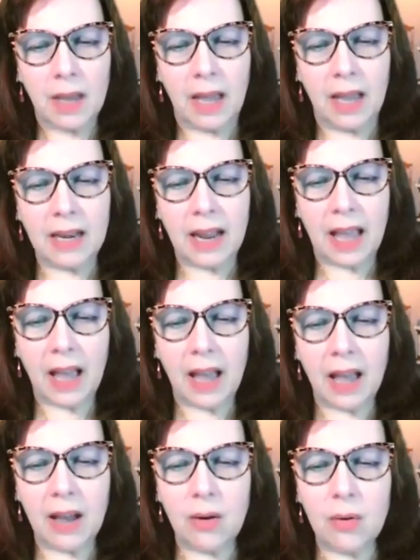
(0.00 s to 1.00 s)
And
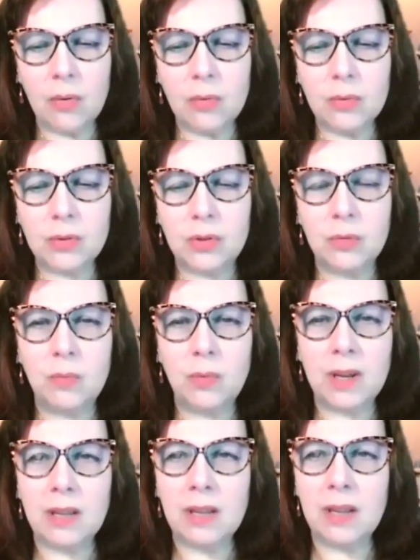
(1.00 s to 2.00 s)
how do
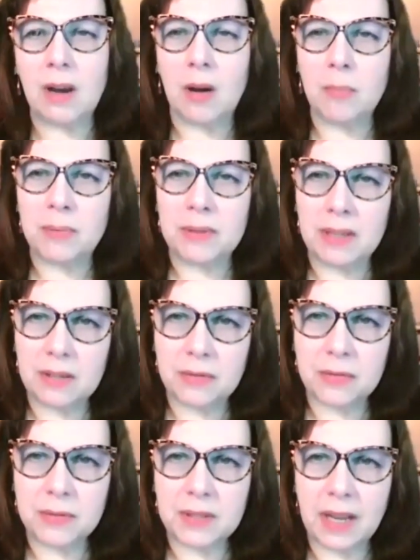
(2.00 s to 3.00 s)
we
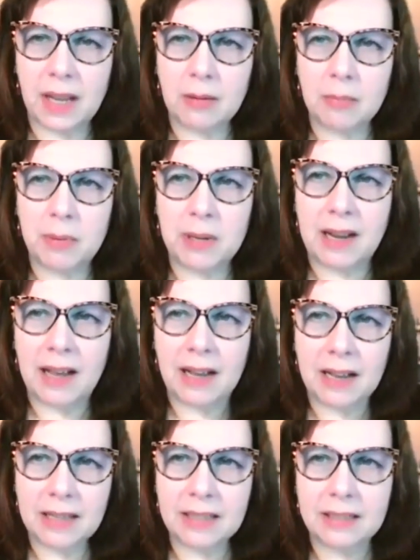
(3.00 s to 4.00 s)
uplift and be
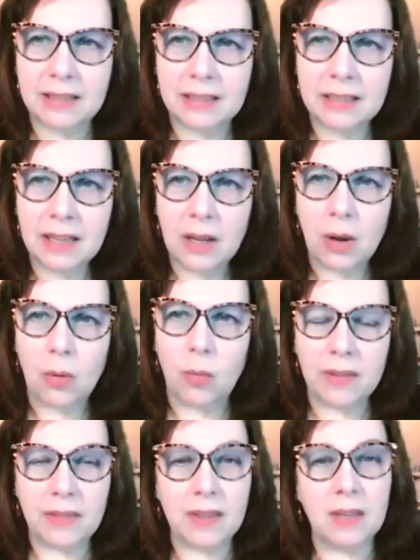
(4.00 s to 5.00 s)
kind
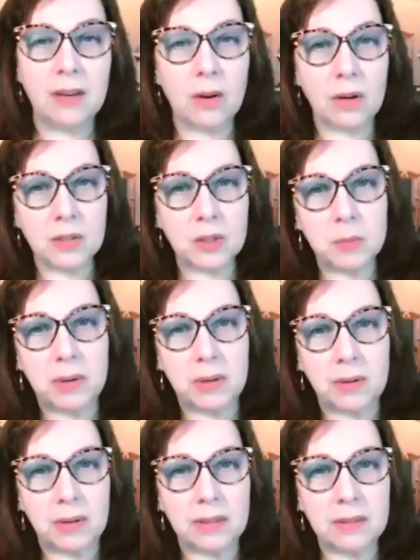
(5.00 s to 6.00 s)
within our
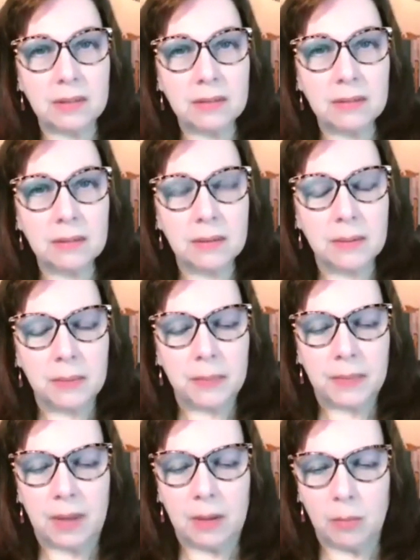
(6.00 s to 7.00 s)
spirit?
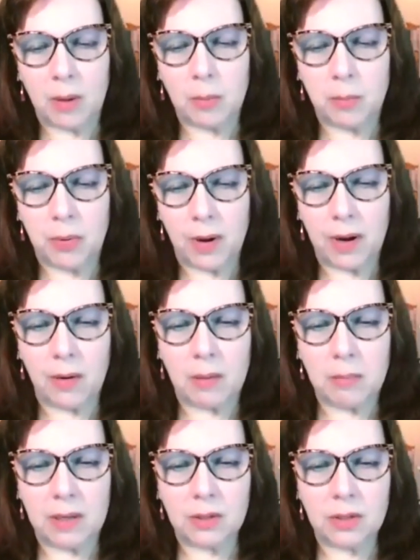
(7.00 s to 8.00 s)
In my prayer, I
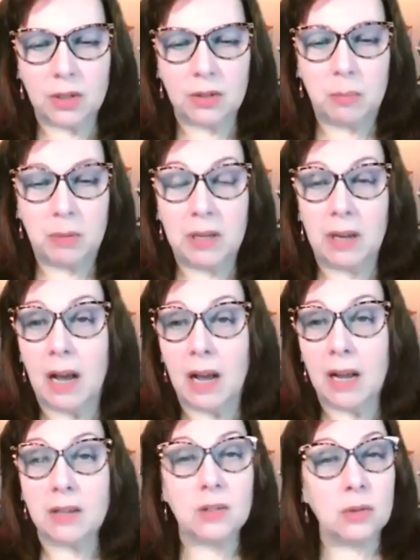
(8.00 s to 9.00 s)
mentioned being
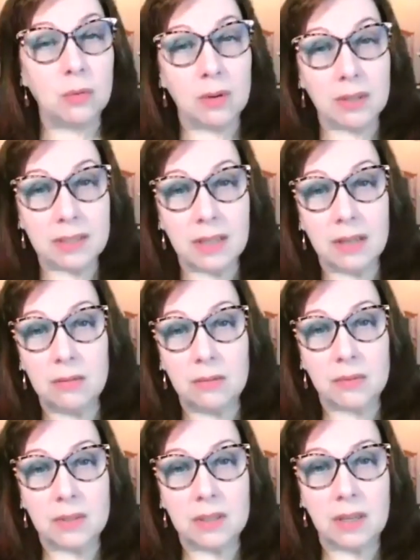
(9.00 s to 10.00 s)
kind to
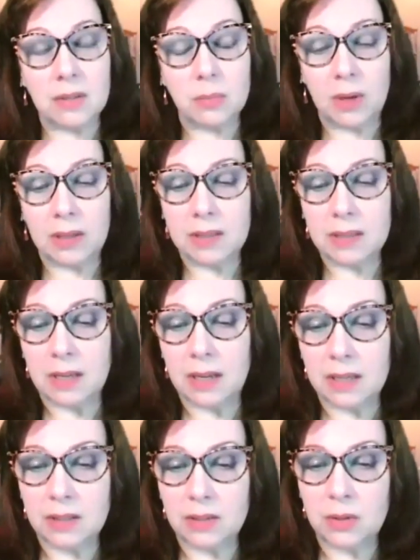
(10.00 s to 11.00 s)
ourselves as well as
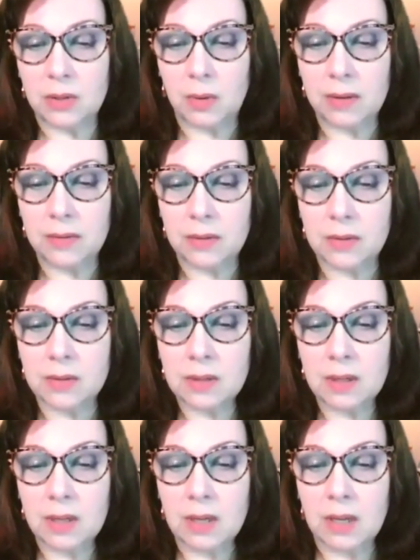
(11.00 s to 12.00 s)
kind to others.
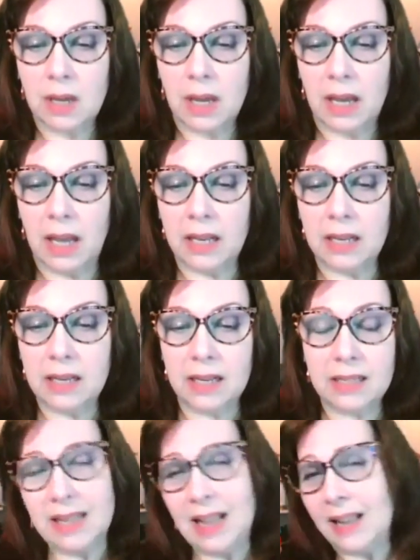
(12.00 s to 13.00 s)
And
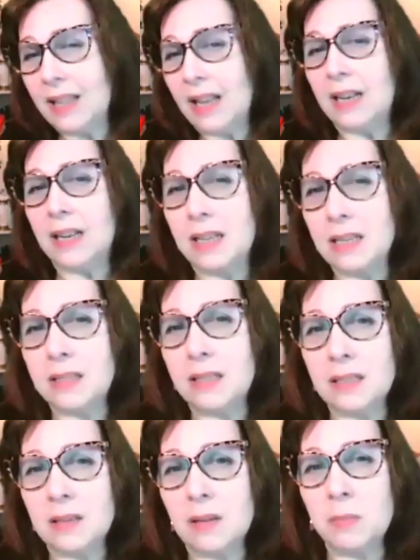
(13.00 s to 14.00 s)
it's not that easy
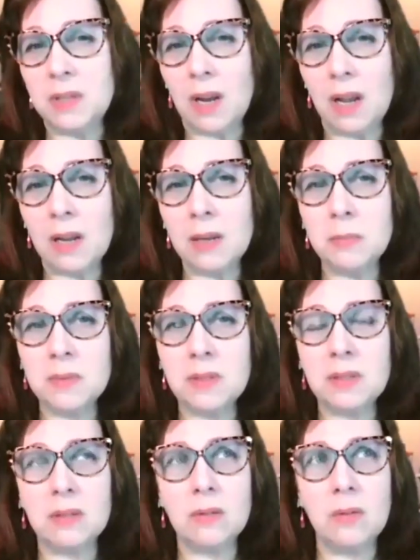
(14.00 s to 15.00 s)

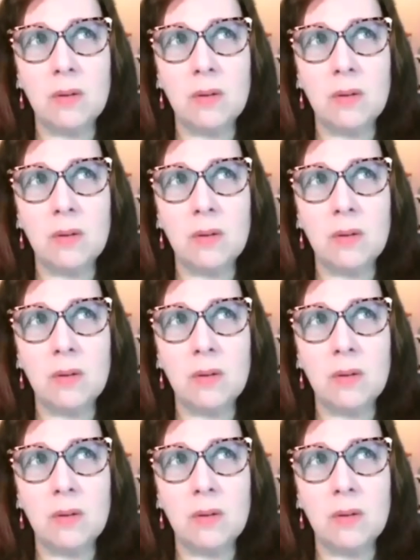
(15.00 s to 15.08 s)
sometimes, you